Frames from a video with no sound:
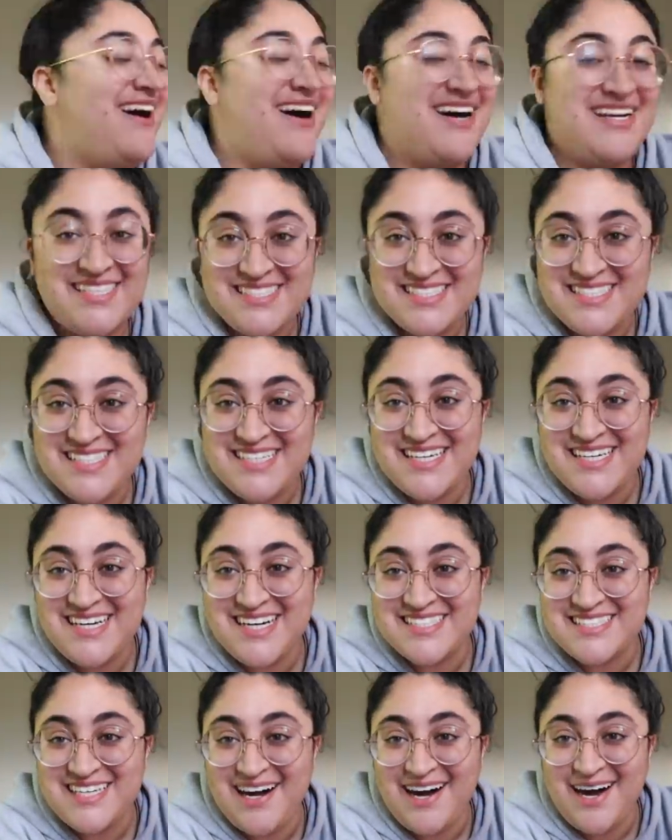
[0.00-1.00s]
Honestly,
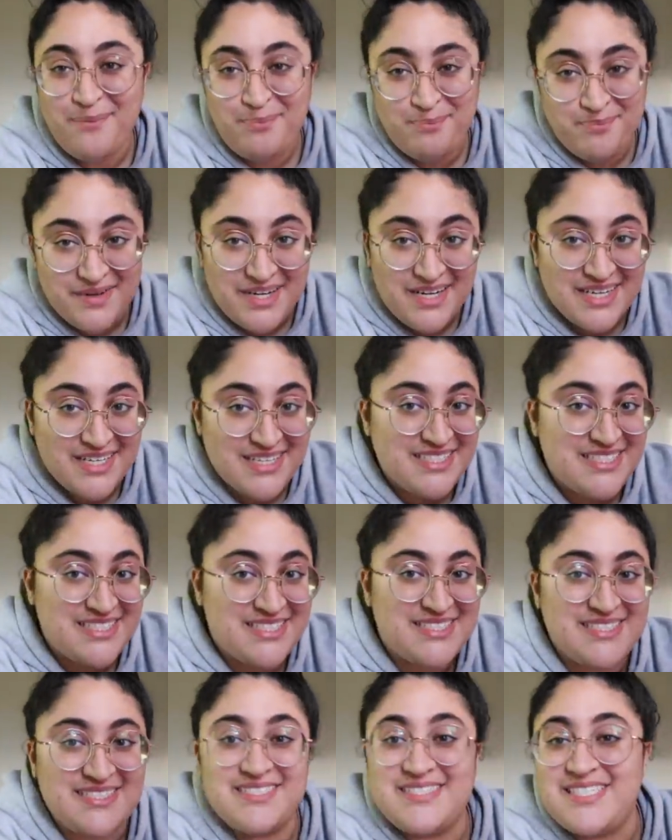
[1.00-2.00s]
a top bun
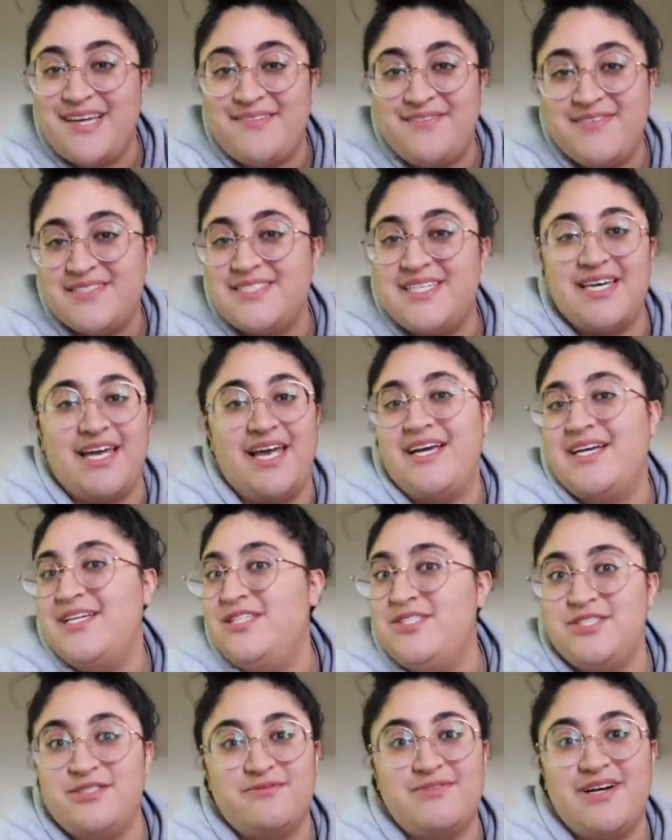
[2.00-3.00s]
is the safest thing I can
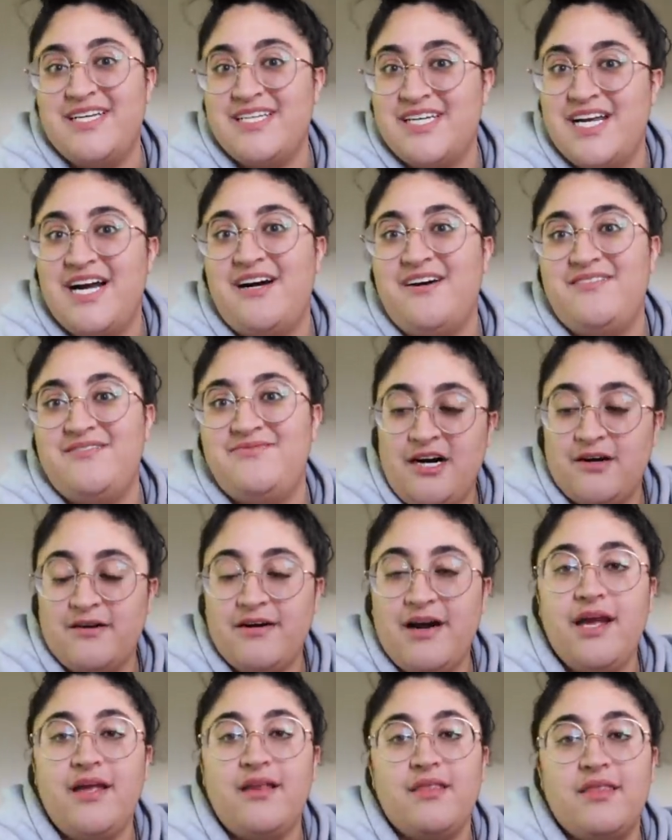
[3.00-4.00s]
do right now. All
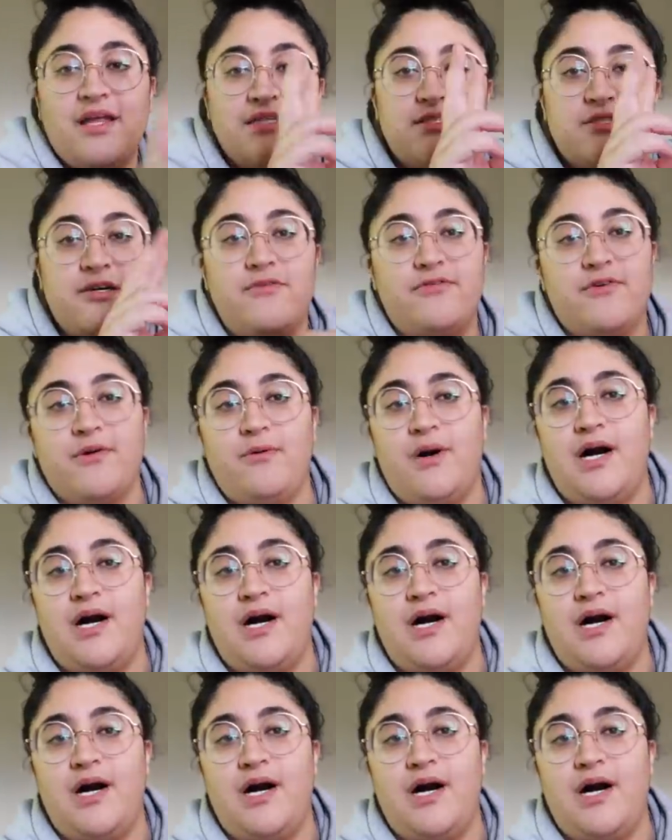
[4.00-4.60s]
right, let's go for a